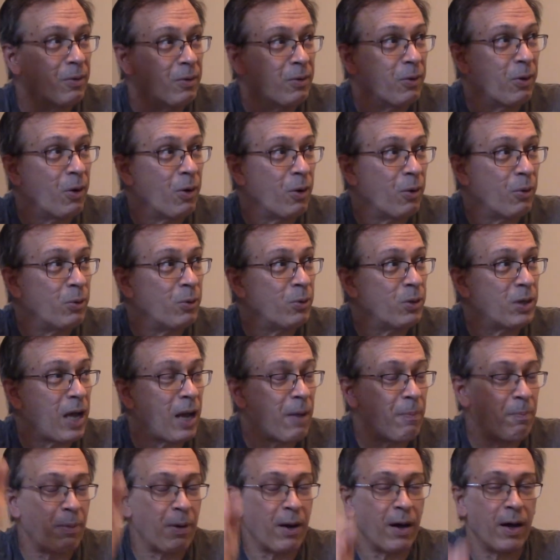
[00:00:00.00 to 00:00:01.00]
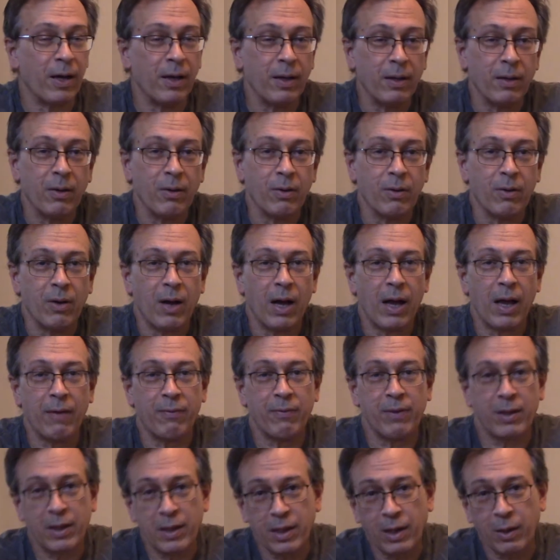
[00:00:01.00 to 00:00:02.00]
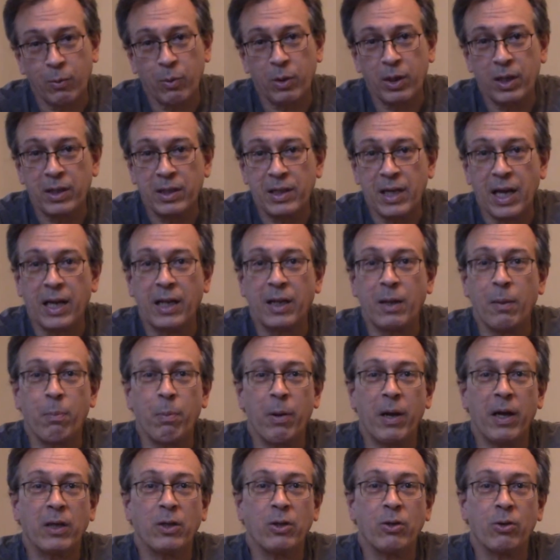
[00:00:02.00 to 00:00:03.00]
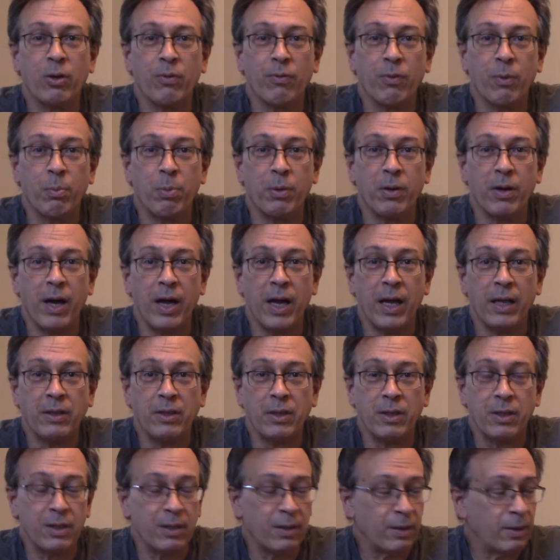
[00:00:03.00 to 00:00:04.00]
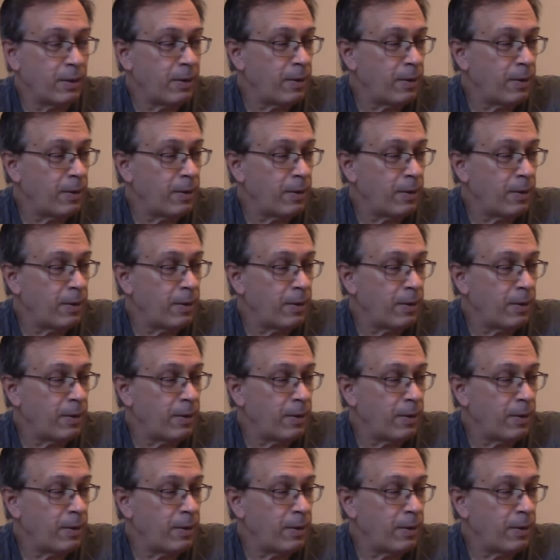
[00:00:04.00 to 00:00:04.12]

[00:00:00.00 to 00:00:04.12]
oh, who's that by? I have the thing where you take the picture of the plants